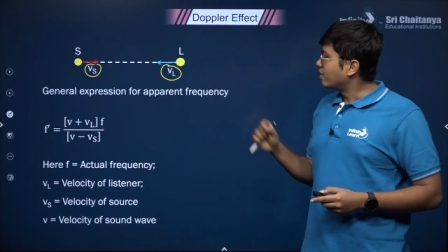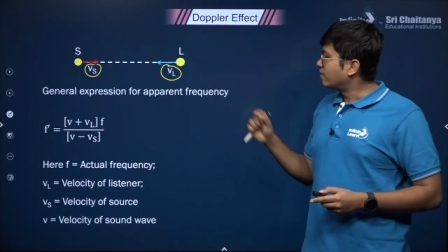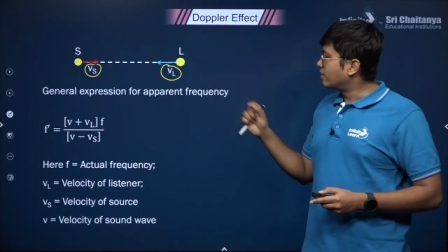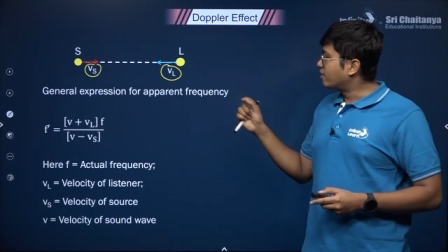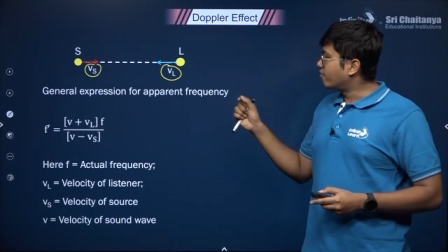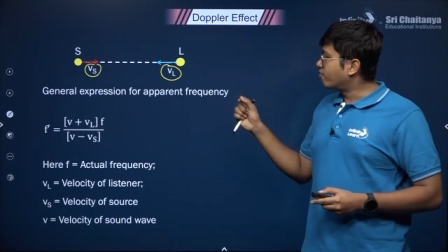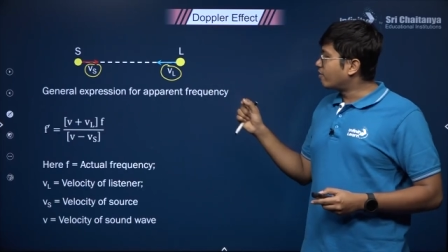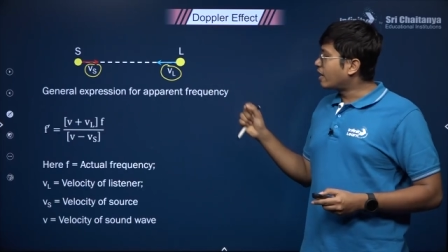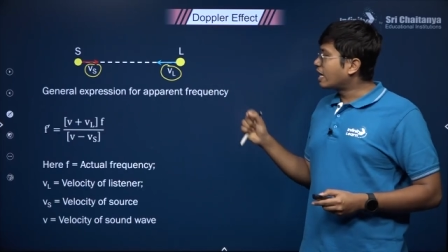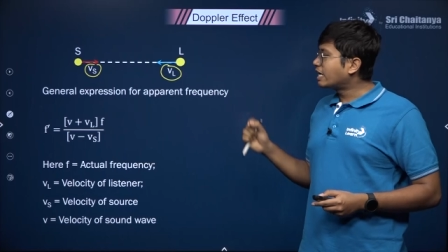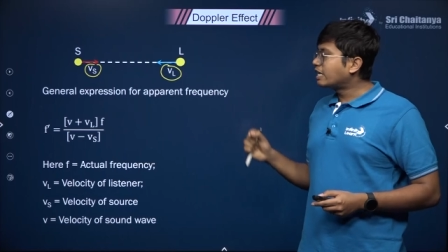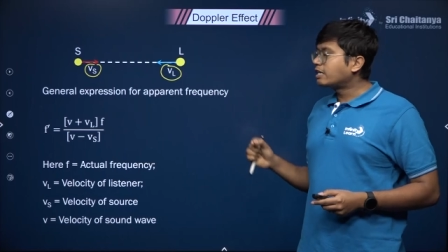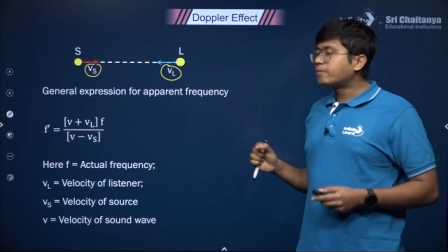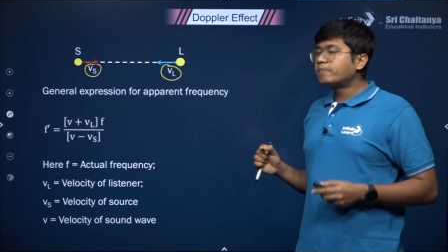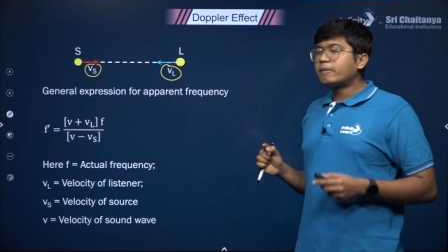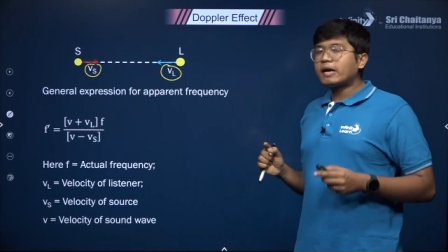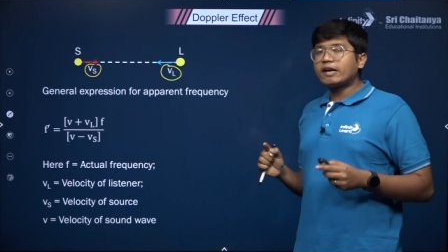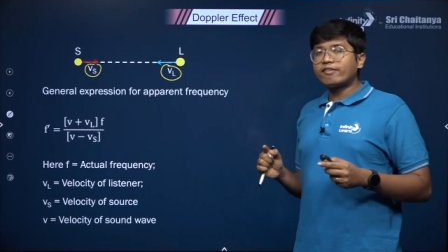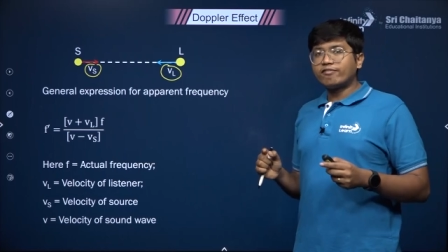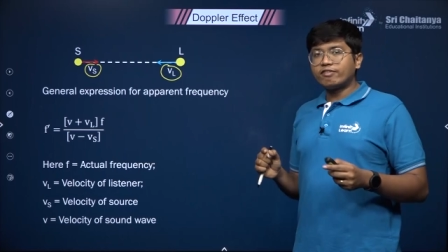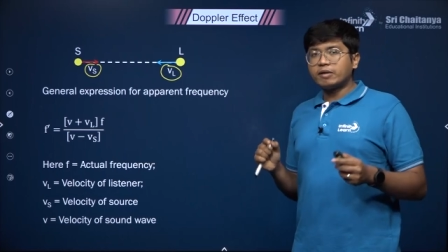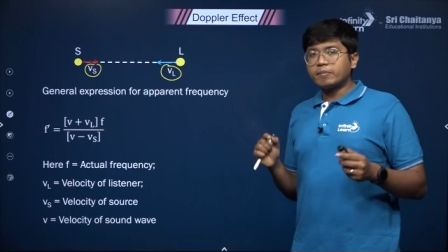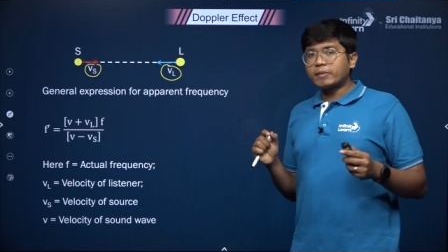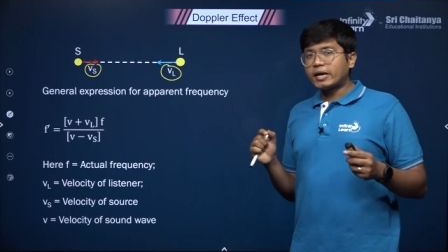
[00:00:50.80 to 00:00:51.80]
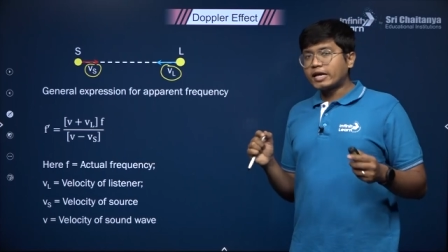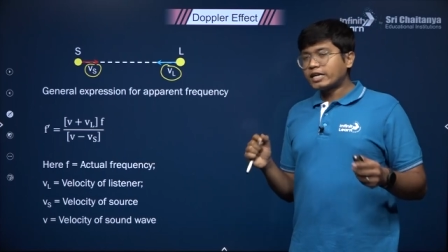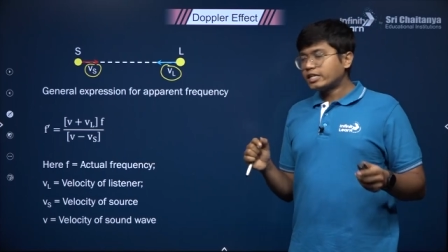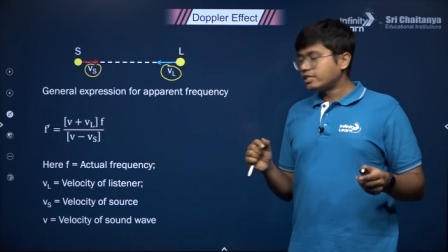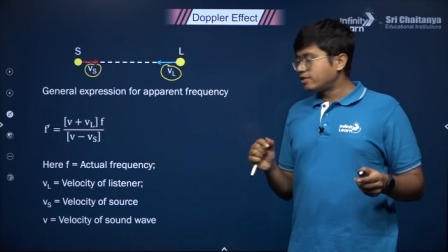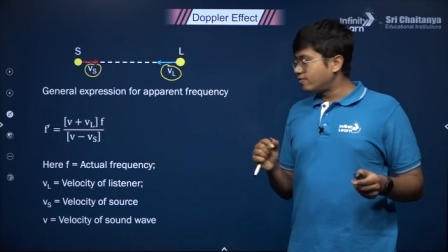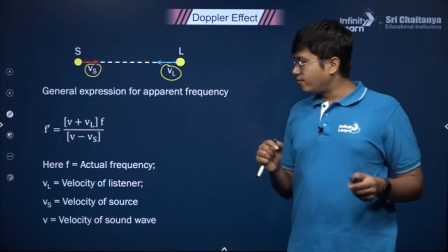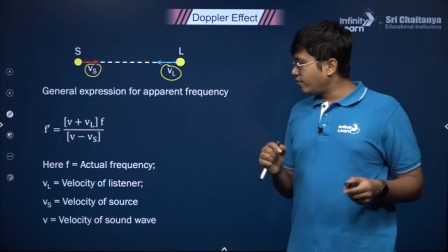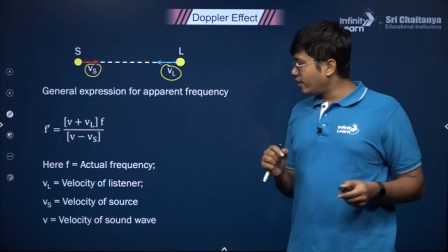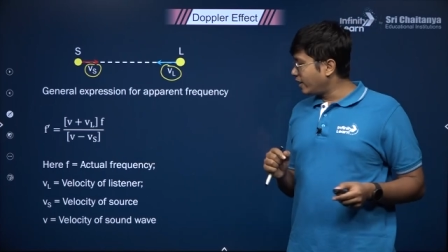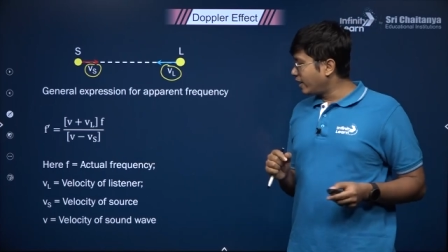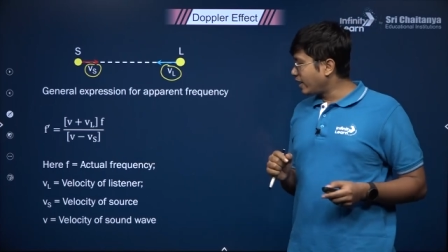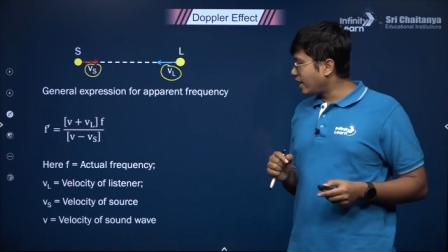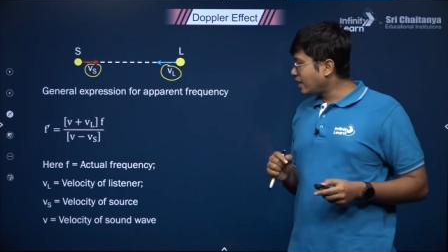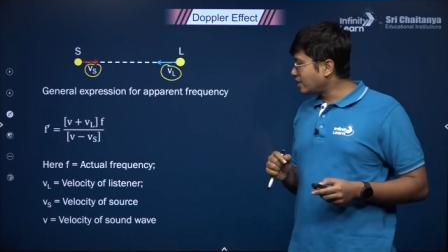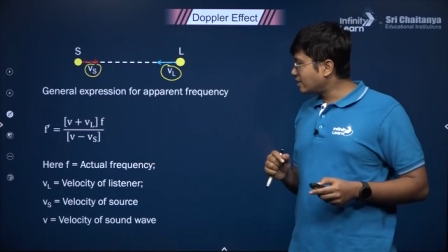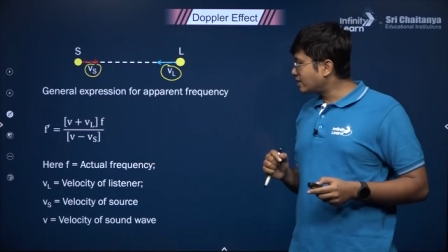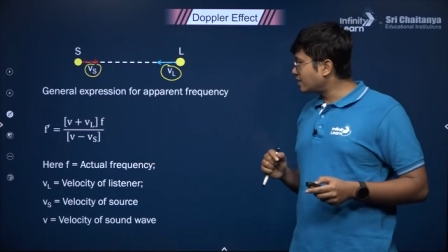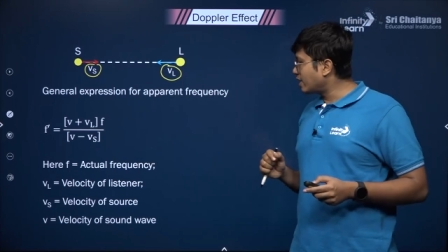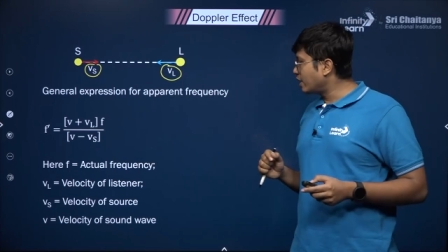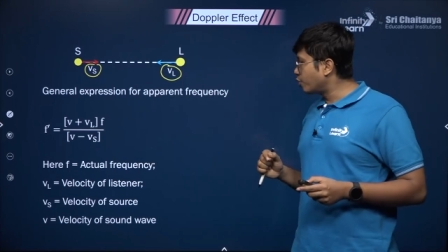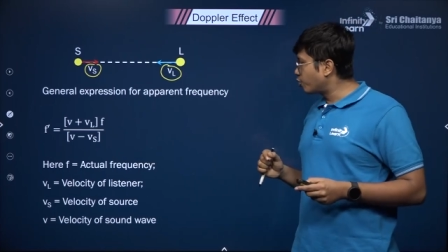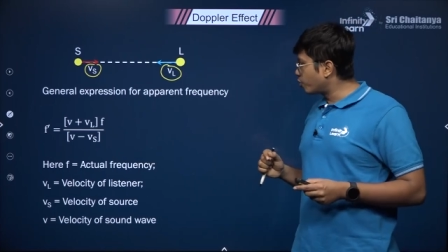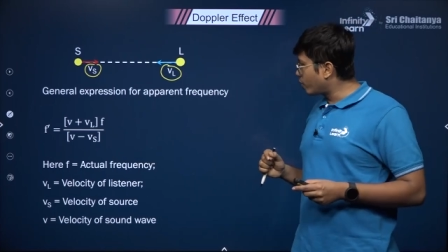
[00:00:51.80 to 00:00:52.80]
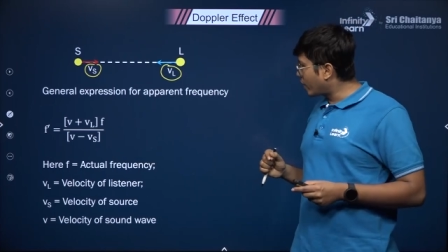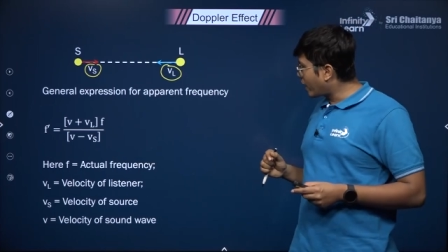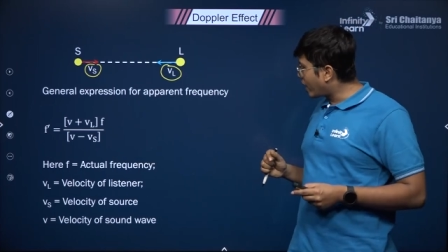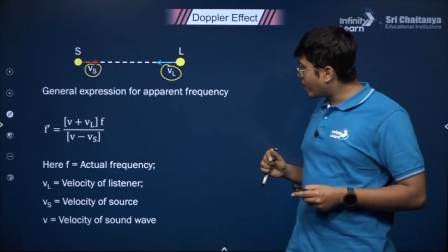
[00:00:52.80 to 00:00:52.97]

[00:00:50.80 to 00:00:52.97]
divided by V minus Vs into